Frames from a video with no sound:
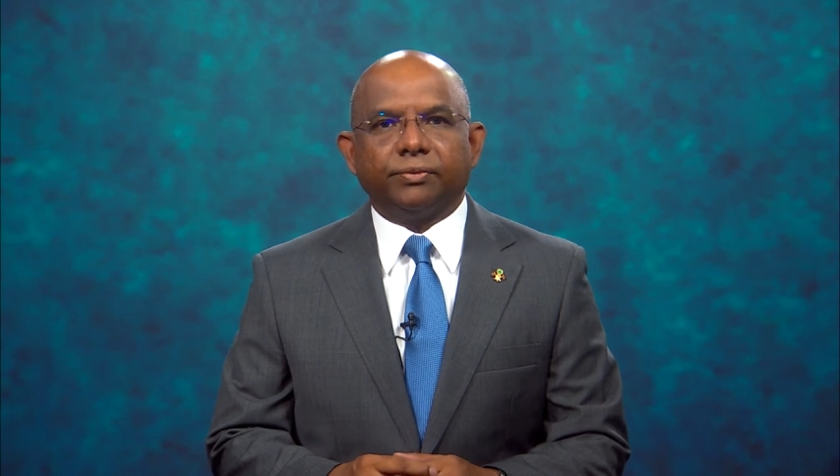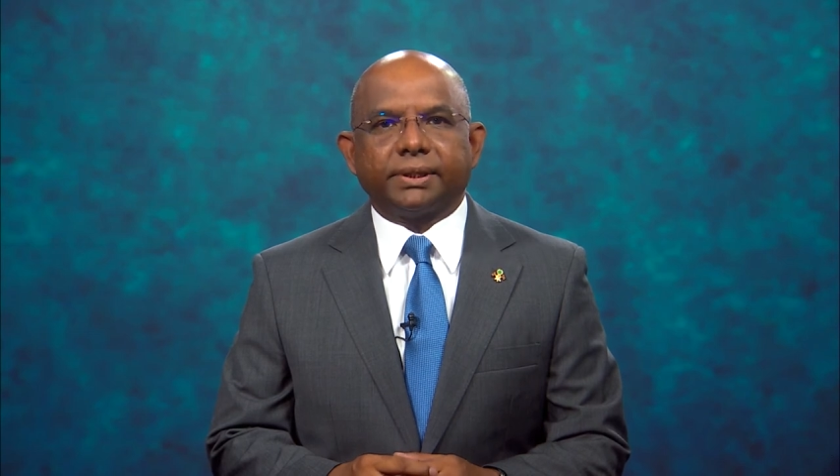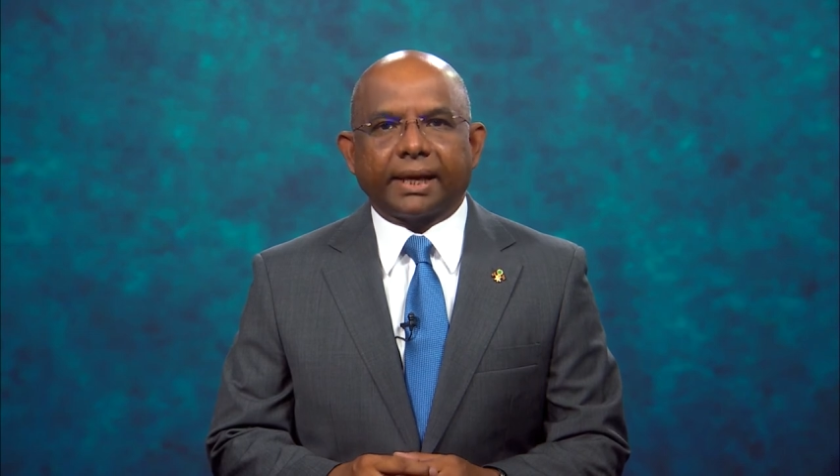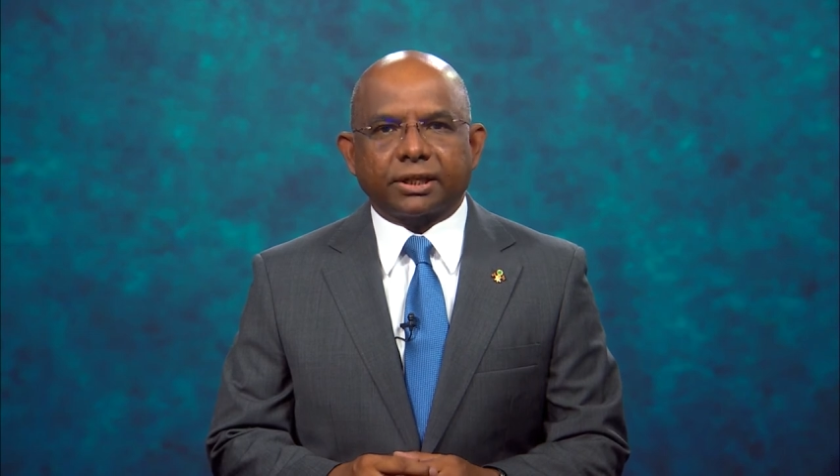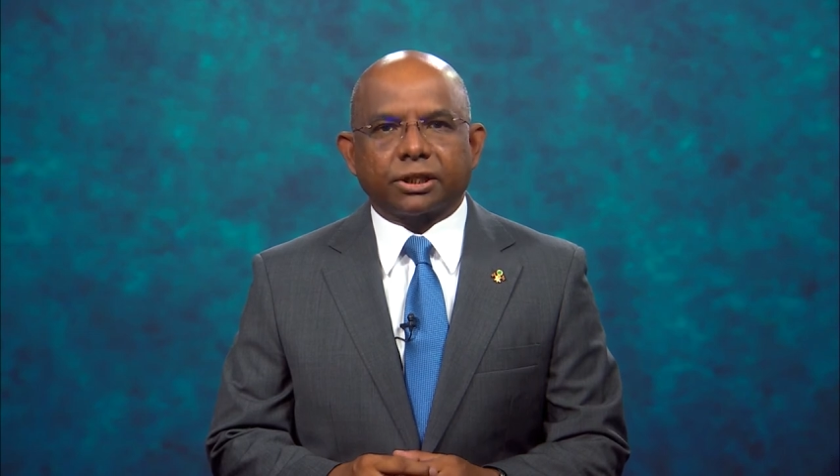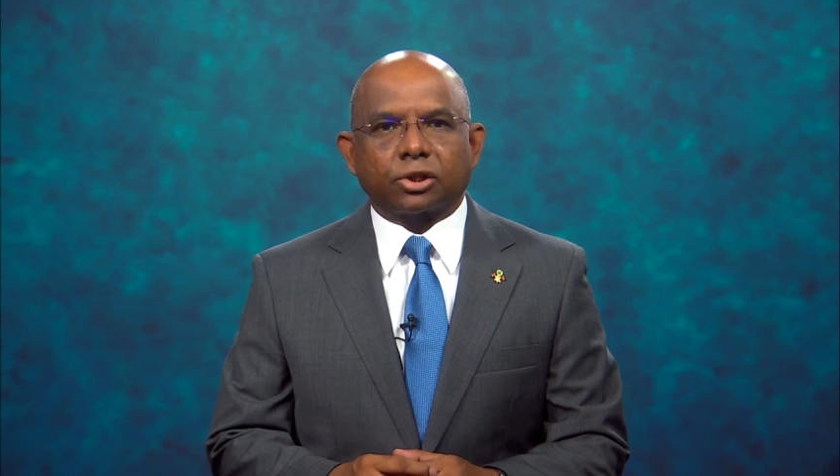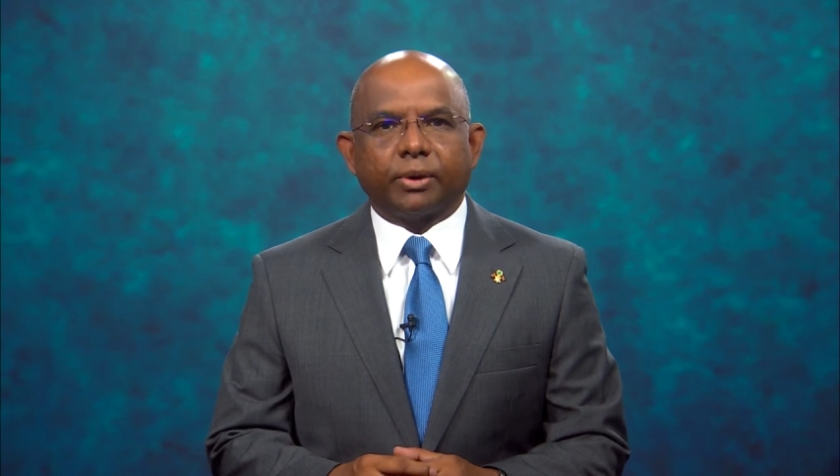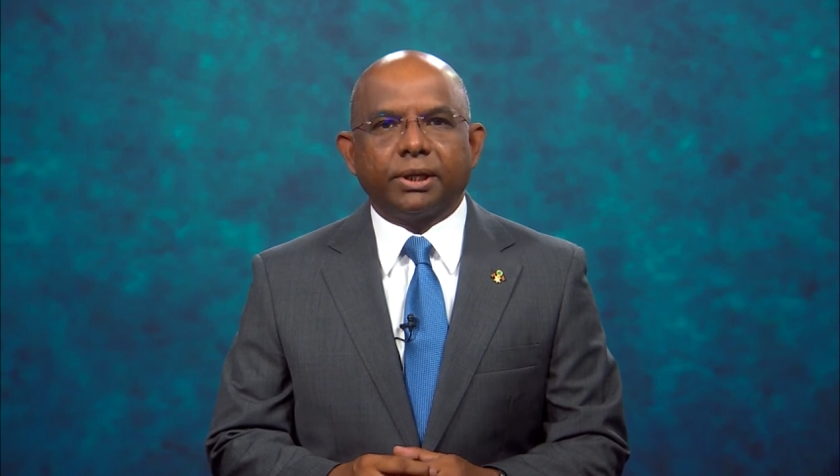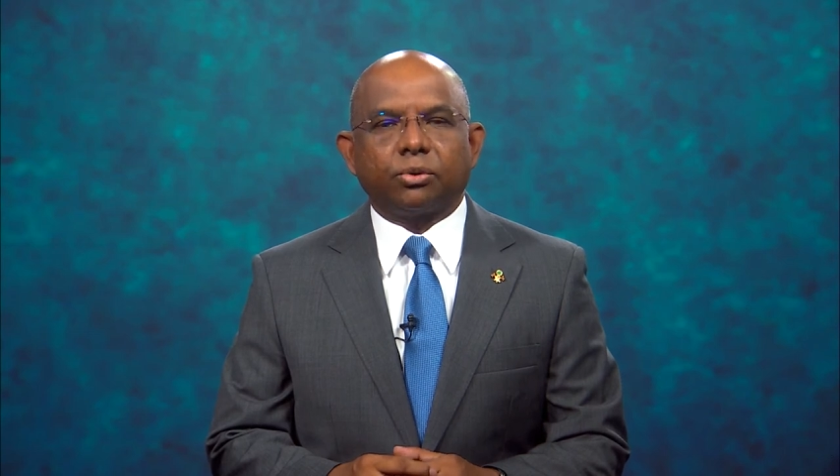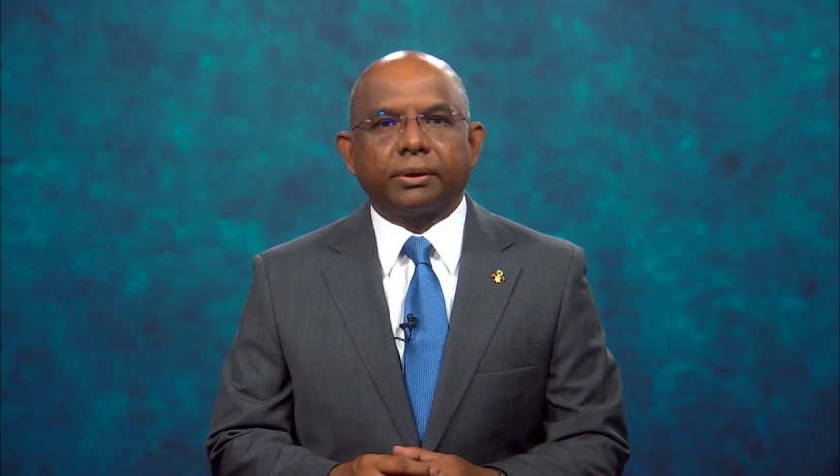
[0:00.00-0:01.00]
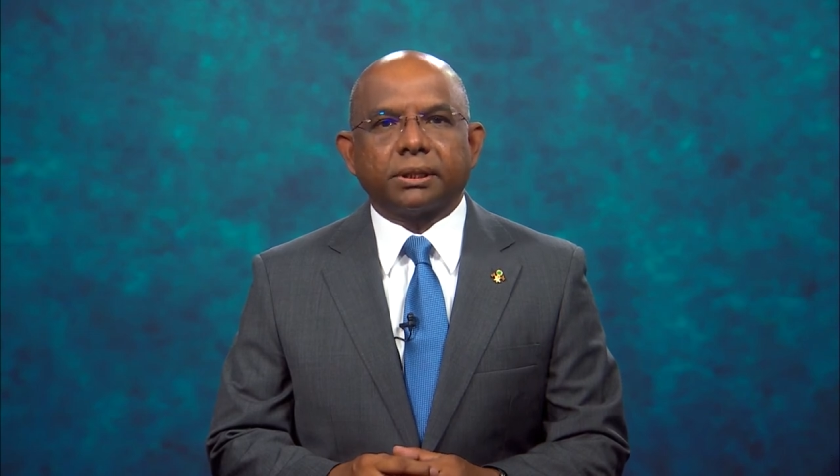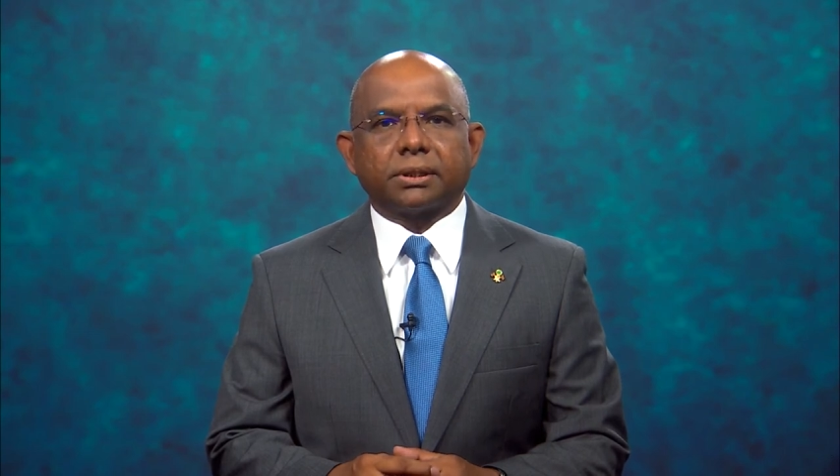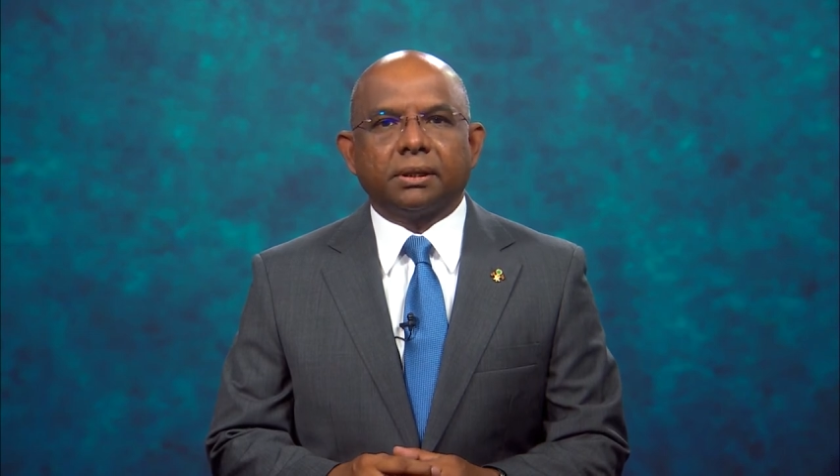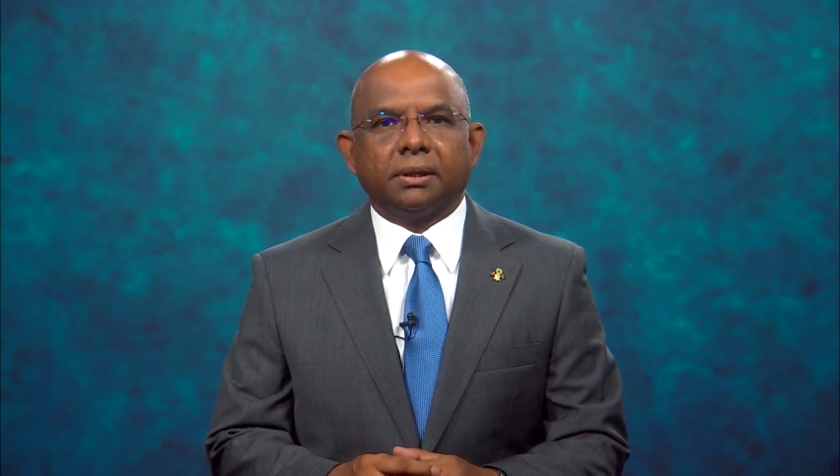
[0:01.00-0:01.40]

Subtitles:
with access to adequate,